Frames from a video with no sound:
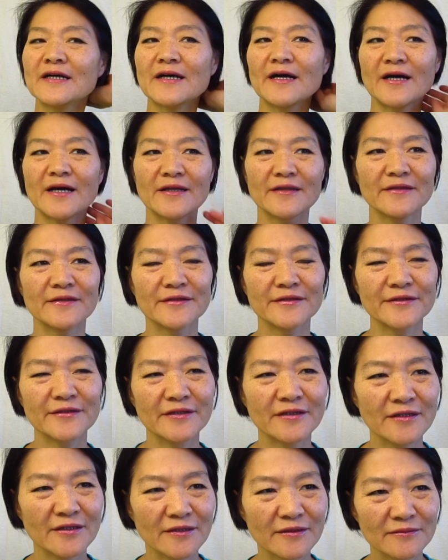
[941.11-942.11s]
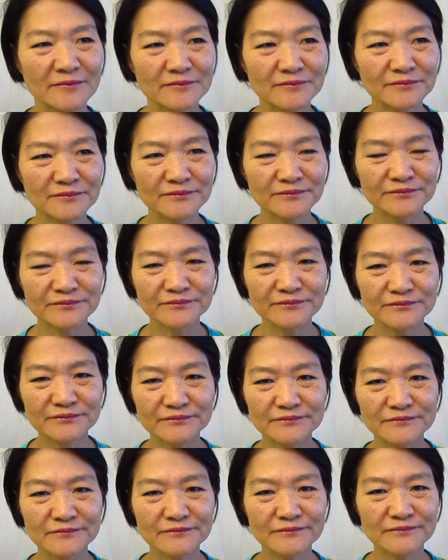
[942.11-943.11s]
And um,
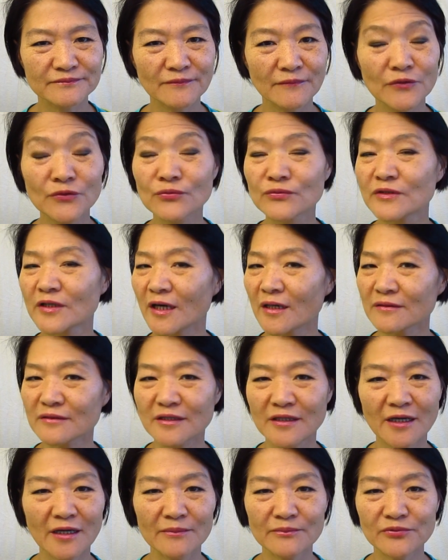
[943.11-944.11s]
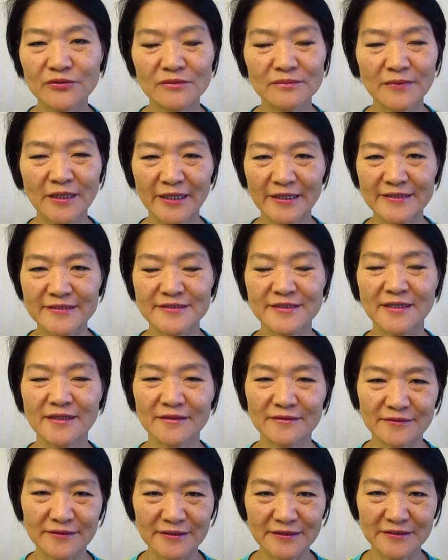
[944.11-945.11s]
do not compromise on